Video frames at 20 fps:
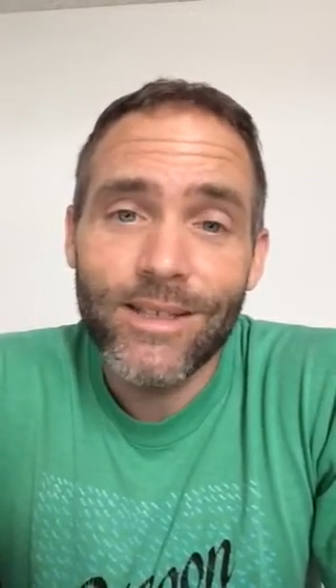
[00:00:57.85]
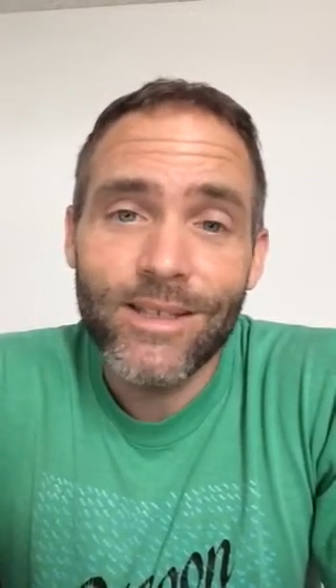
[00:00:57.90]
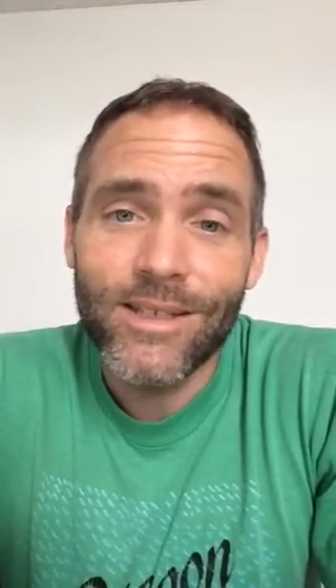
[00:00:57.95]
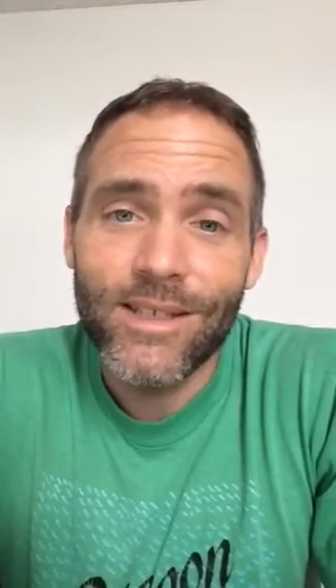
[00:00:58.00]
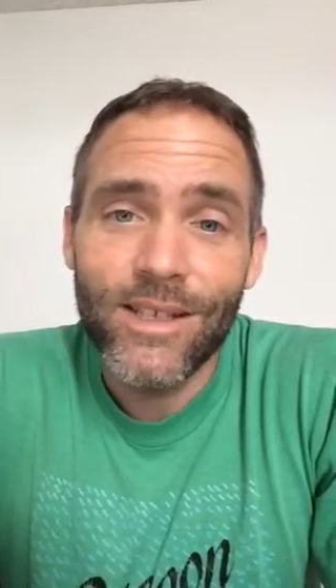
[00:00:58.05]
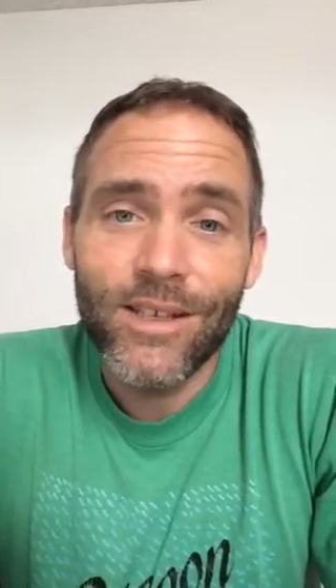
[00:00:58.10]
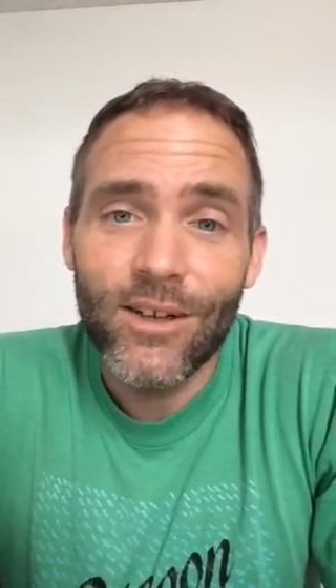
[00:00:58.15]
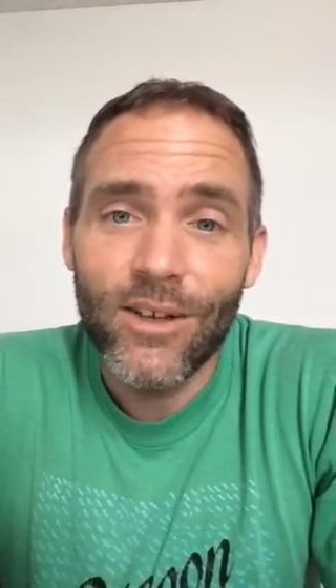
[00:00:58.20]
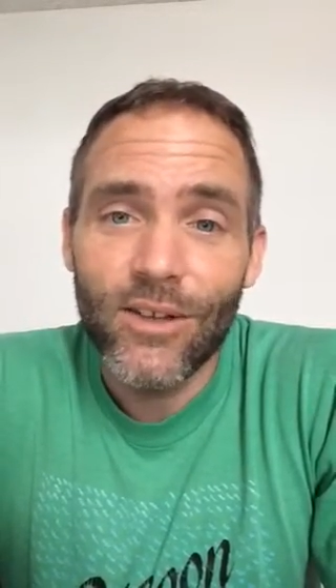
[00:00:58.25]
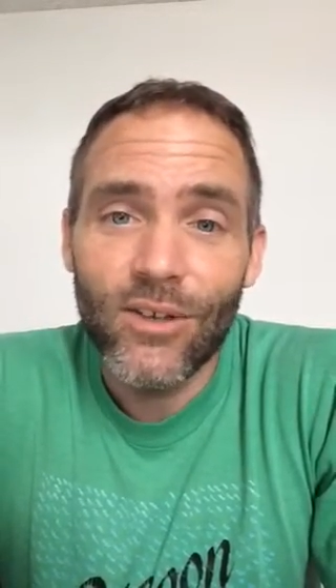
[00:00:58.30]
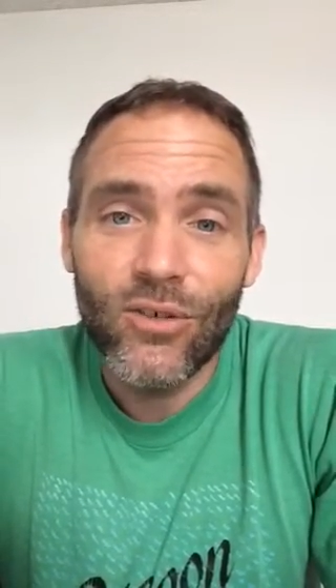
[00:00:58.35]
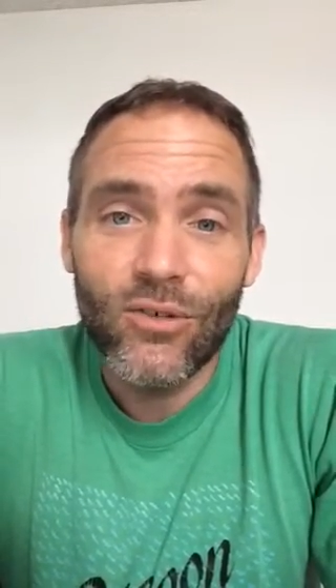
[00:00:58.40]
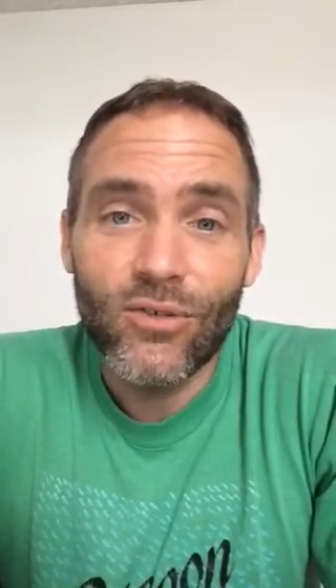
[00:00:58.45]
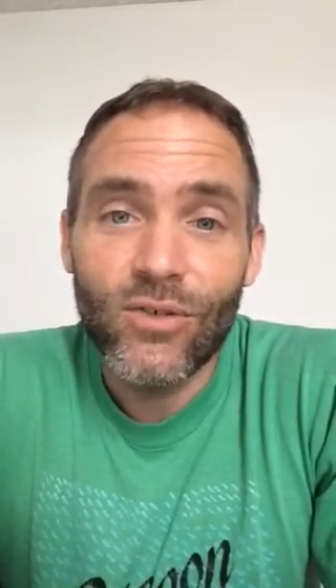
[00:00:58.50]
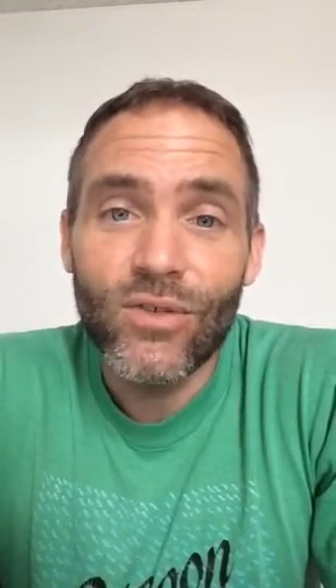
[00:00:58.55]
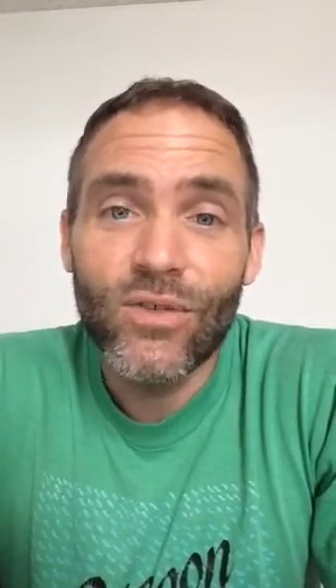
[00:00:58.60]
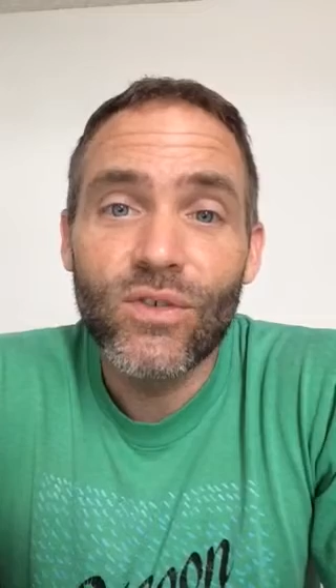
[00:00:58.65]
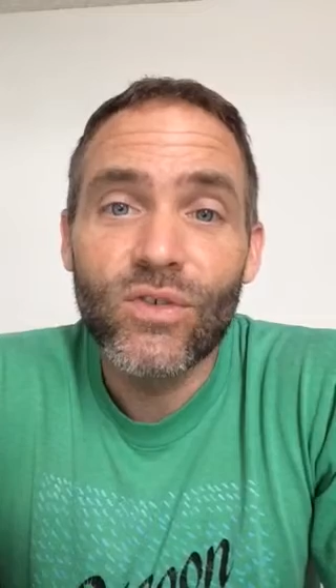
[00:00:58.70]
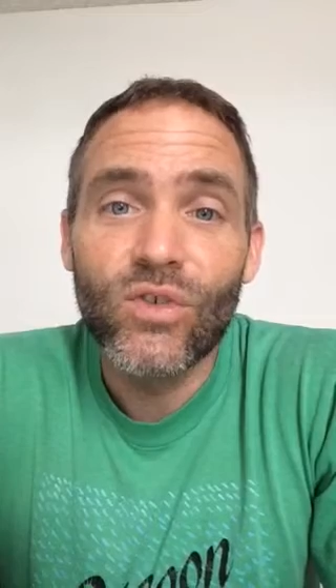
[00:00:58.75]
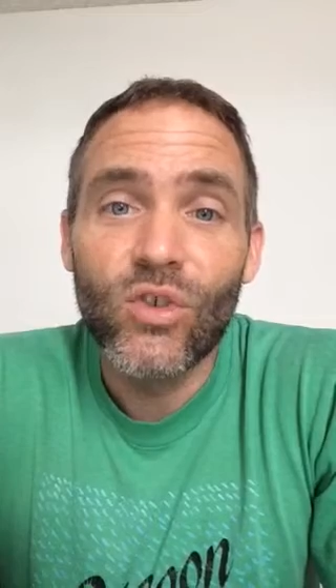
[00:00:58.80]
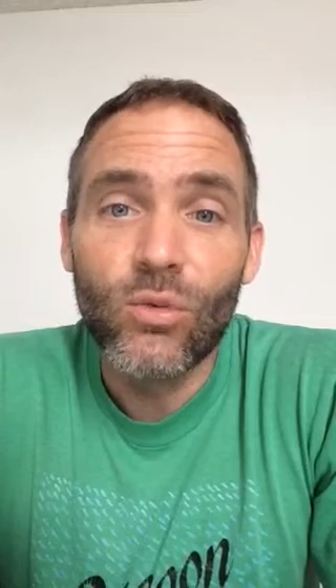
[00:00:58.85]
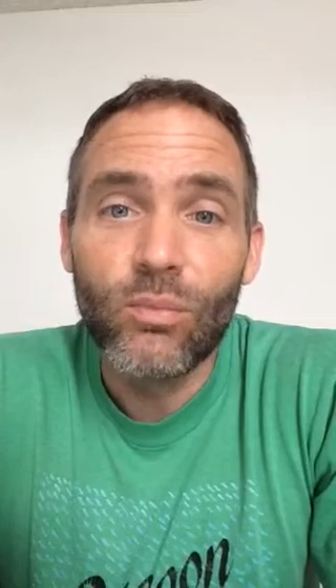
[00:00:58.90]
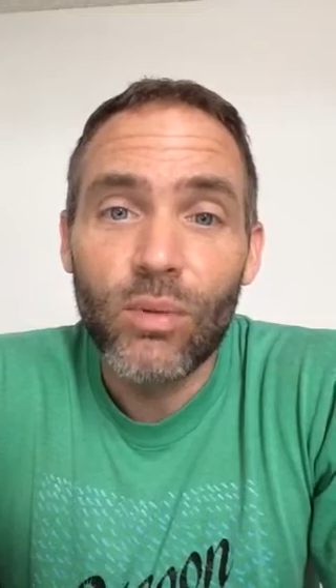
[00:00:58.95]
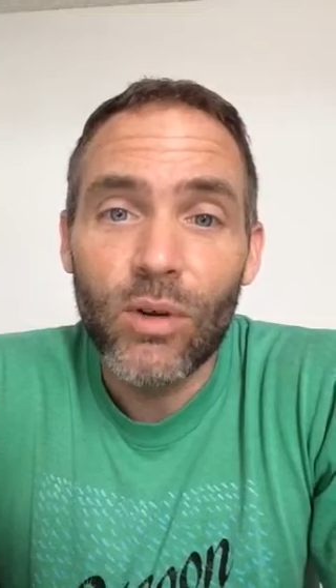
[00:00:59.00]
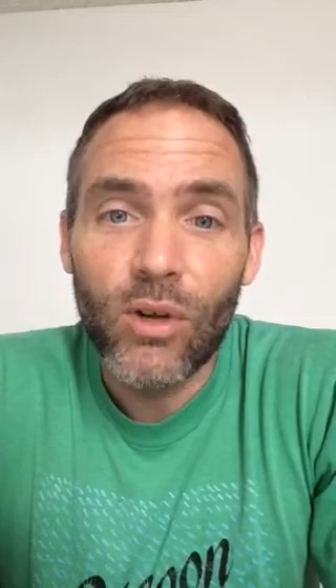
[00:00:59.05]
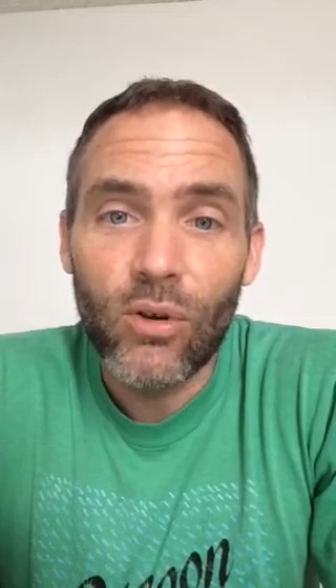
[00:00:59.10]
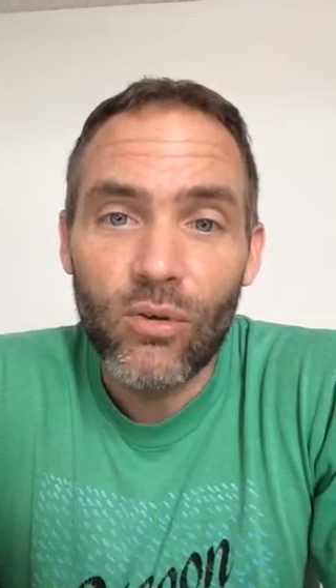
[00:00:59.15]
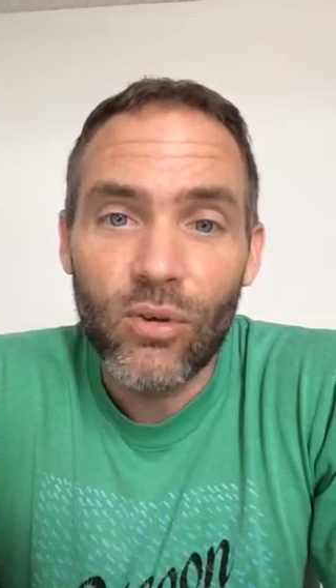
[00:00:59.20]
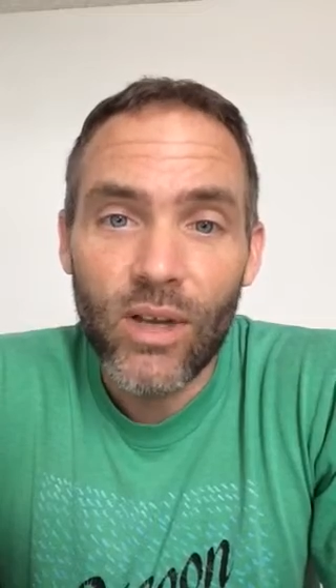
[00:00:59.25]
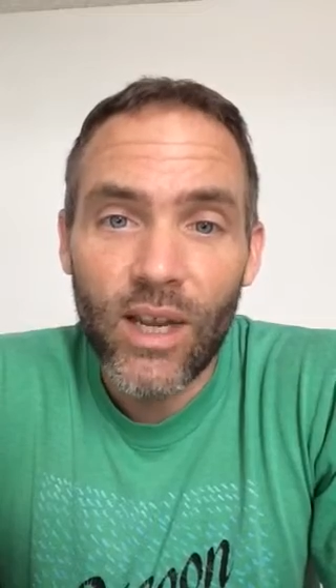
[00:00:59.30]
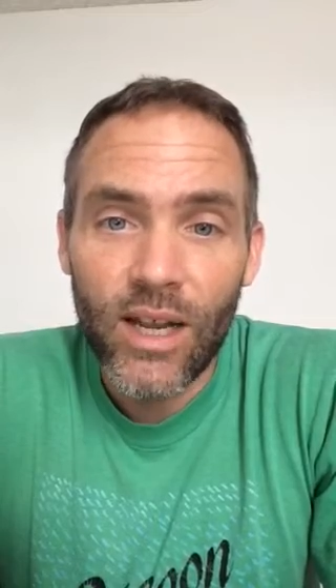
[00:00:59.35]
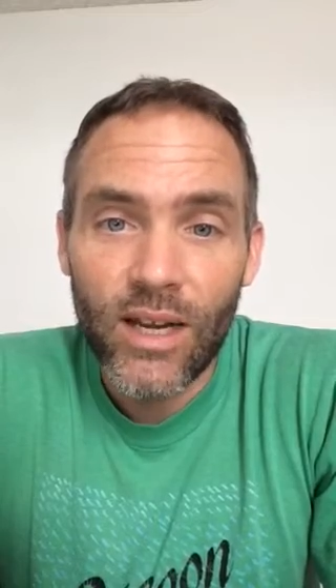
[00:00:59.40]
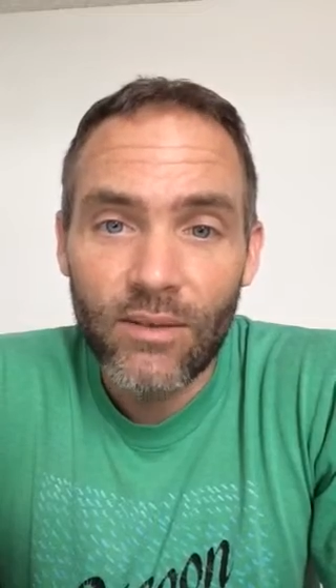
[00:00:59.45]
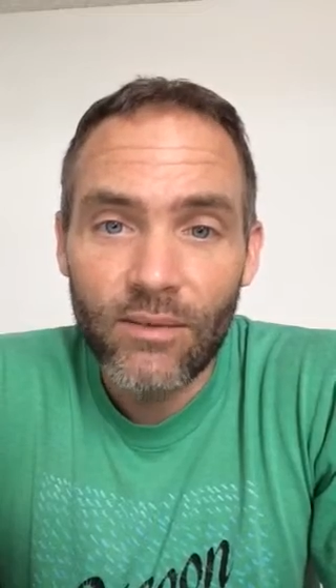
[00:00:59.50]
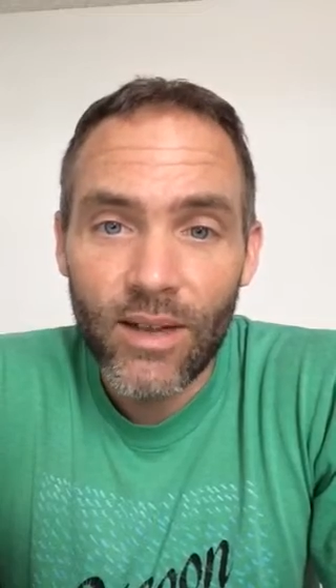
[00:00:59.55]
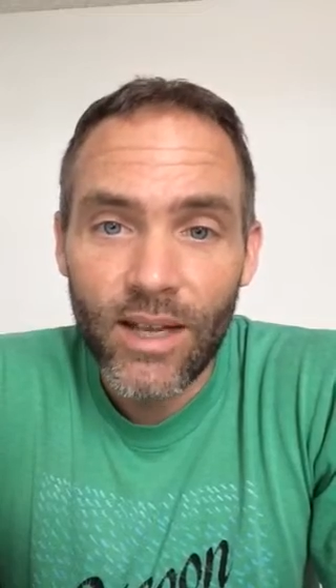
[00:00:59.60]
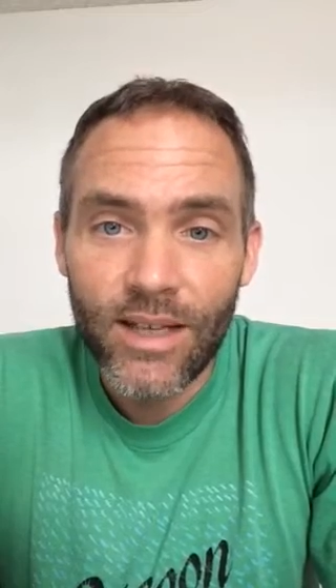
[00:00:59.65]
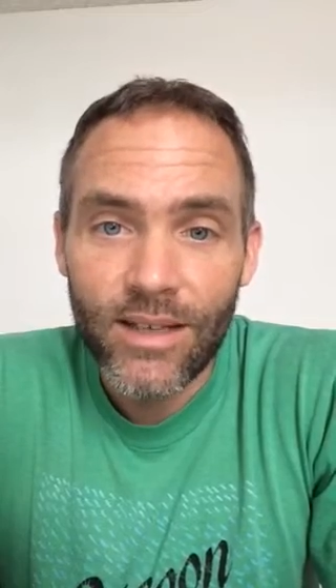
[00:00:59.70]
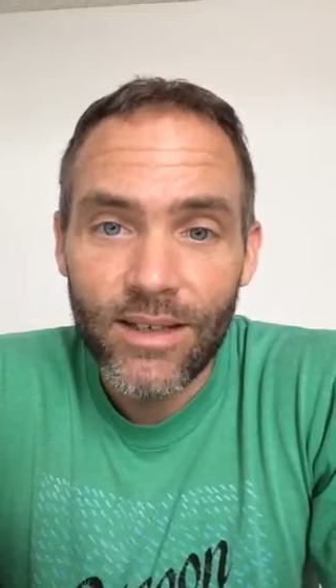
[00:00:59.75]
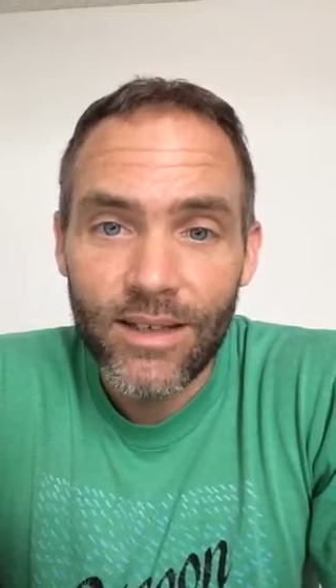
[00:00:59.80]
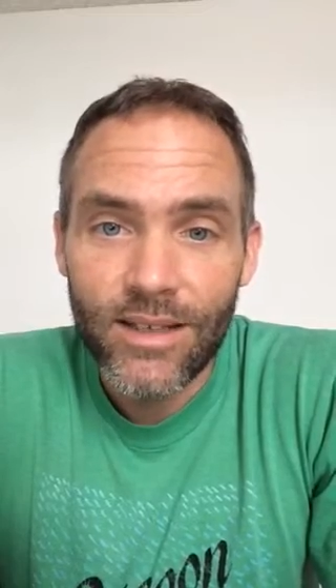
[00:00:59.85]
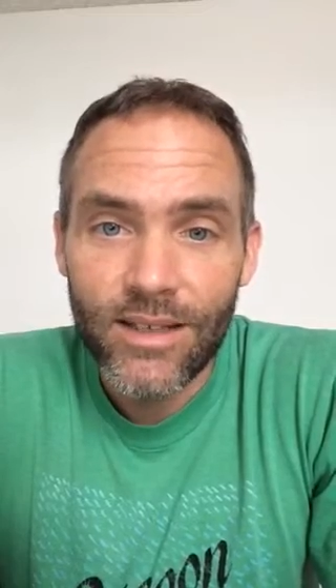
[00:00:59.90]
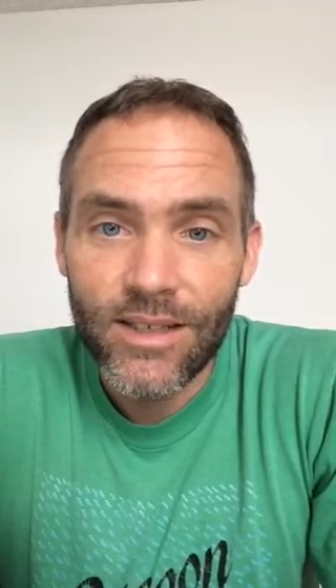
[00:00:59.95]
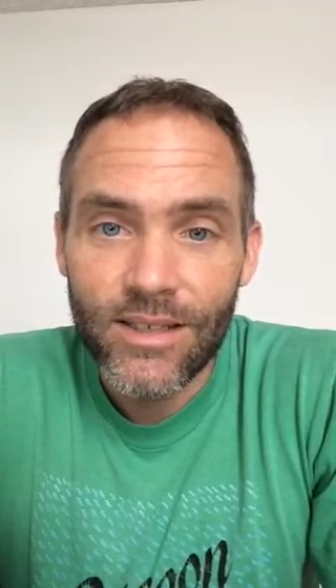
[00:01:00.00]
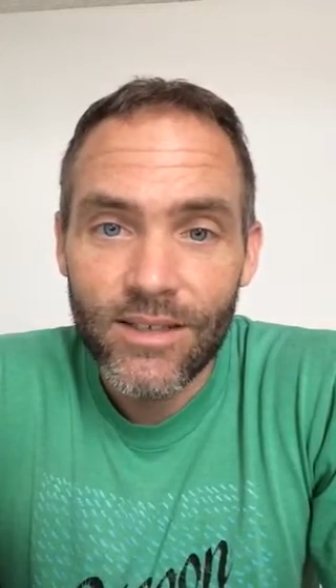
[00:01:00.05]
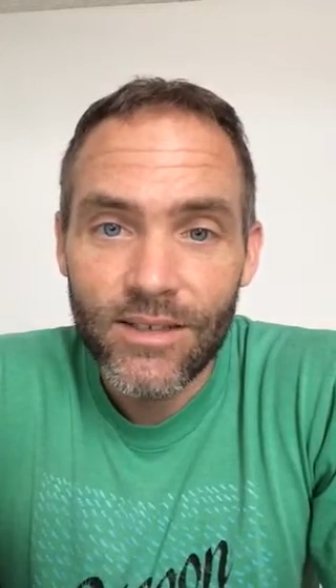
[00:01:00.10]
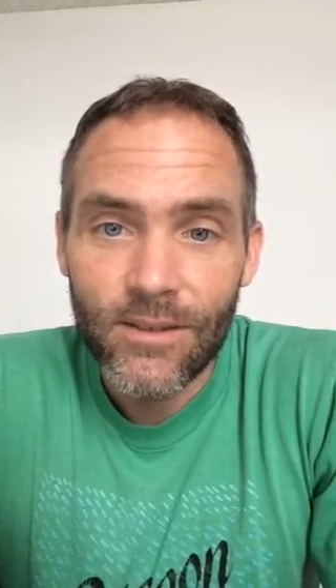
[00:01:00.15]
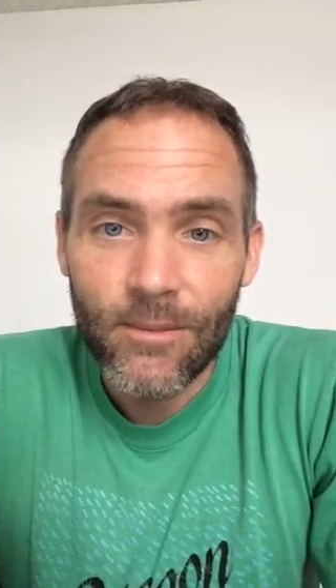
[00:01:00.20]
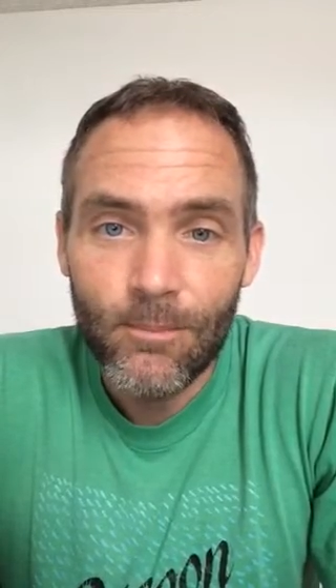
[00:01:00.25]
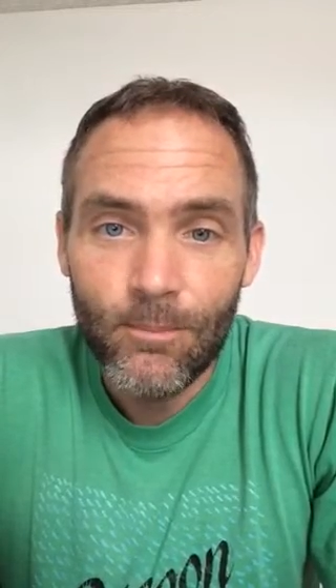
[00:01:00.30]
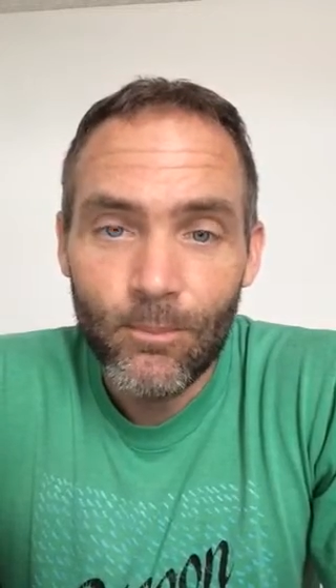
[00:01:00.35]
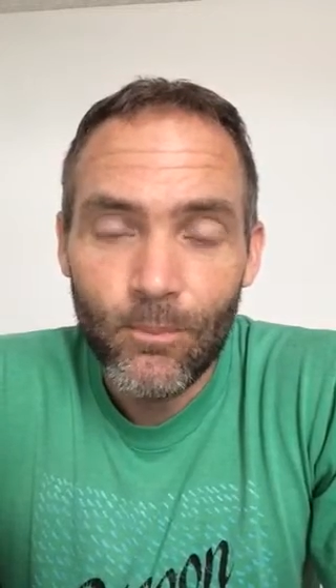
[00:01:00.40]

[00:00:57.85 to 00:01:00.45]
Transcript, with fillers: to see all your super creative ideas.